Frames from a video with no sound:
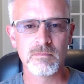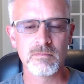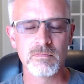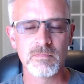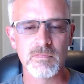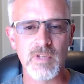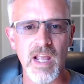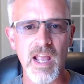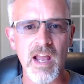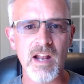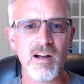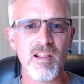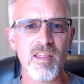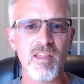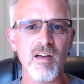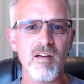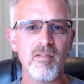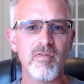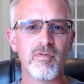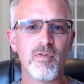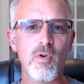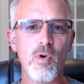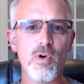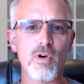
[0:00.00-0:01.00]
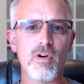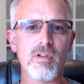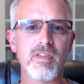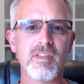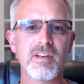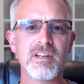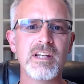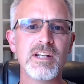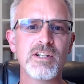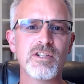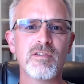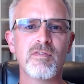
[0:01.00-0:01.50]
And the fourth
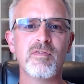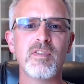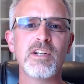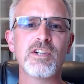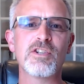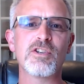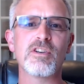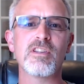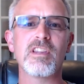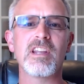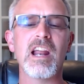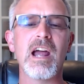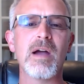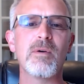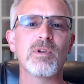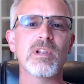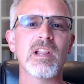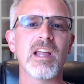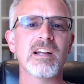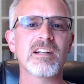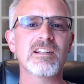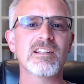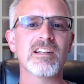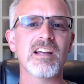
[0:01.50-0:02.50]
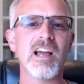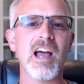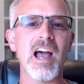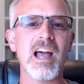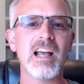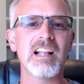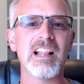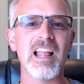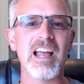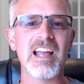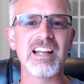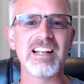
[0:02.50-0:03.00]
teacher feature that I would like to
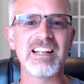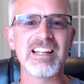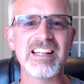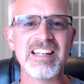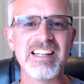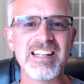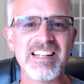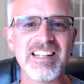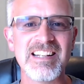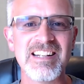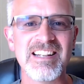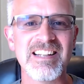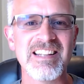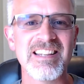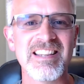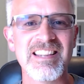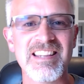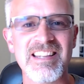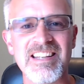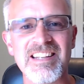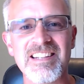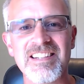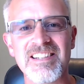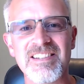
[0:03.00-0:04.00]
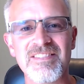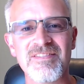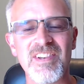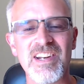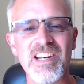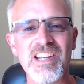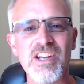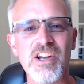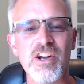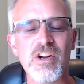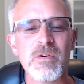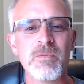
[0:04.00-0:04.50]
highlight in this
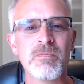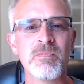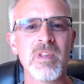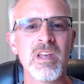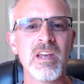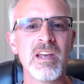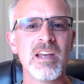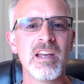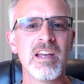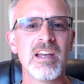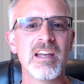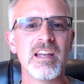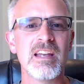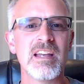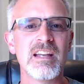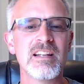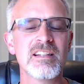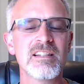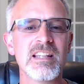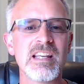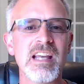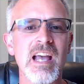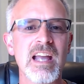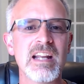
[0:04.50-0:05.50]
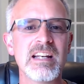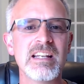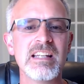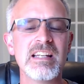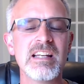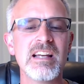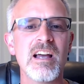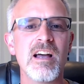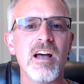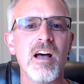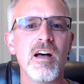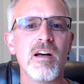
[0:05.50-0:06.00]
video is the
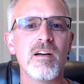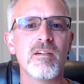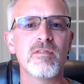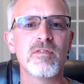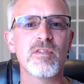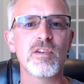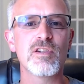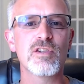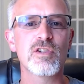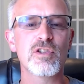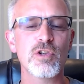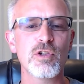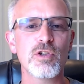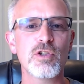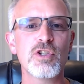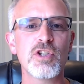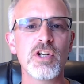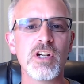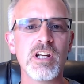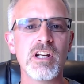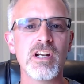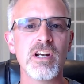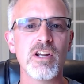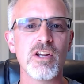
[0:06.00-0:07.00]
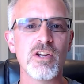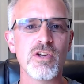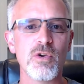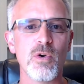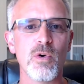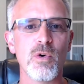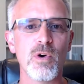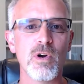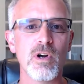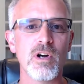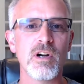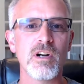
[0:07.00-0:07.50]
idea of searching
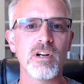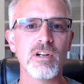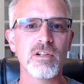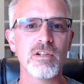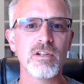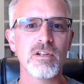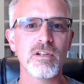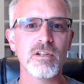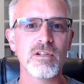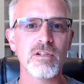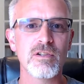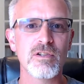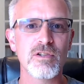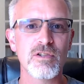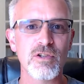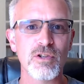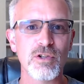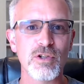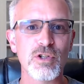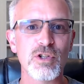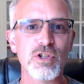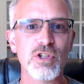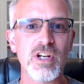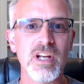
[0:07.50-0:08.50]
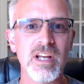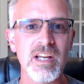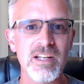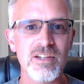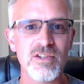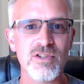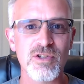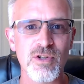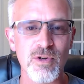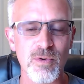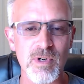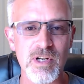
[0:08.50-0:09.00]
your search
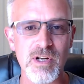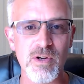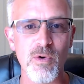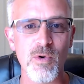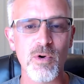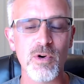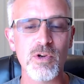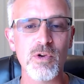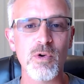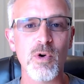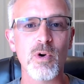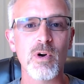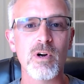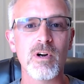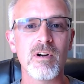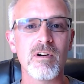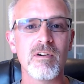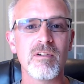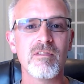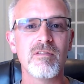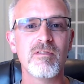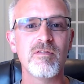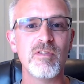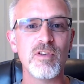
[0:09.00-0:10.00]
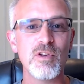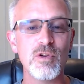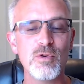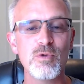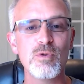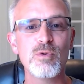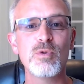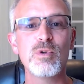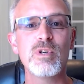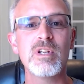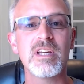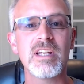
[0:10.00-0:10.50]
history or your
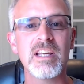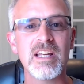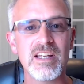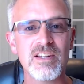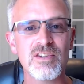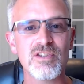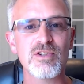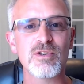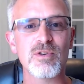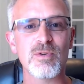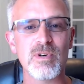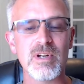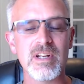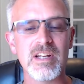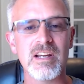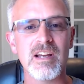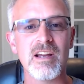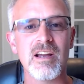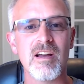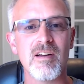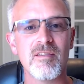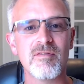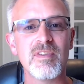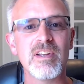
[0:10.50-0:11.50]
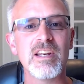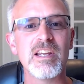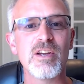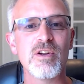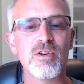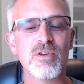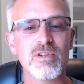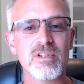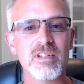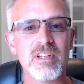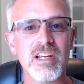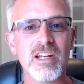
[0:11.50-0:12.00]
viewed history of
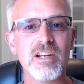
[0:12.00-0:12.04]
videos in